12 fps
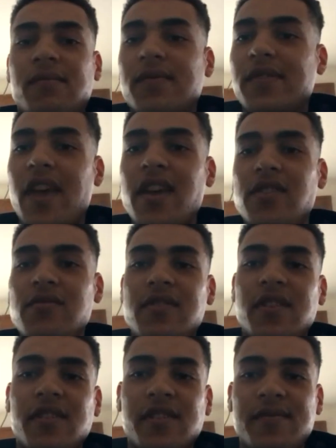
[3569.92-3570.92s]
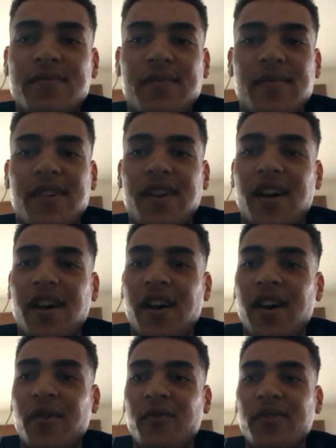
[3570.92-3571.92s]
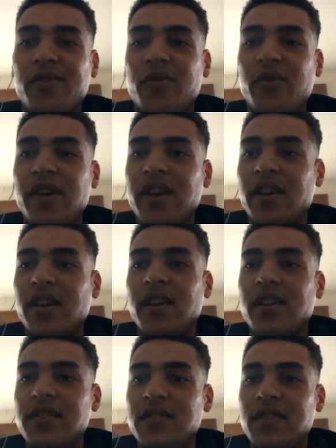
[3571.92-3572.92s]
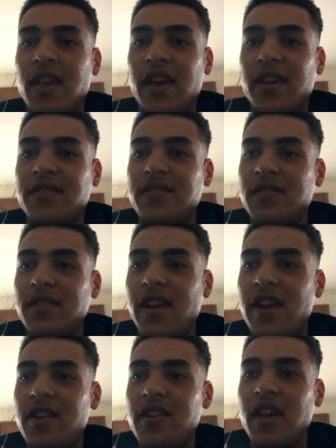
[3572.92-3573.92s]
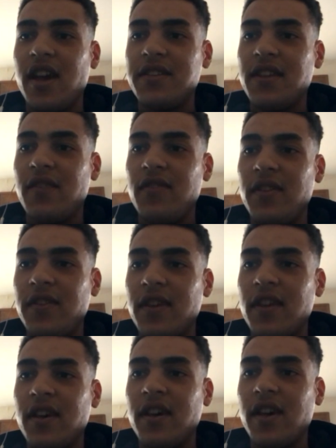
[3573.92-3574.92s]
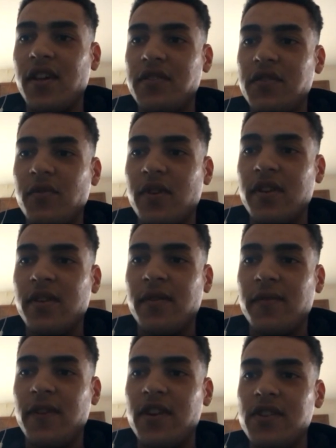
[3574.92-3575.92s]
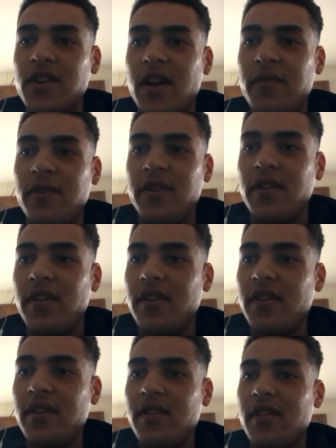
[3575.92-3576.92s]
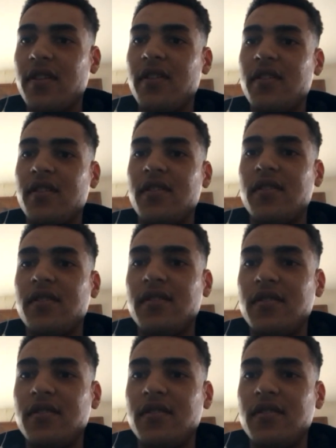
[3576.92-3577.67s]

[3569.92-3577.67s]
thank you dylan uh real quick X, Larry, do you guys have anything uh, else you want to finish off with? That's it.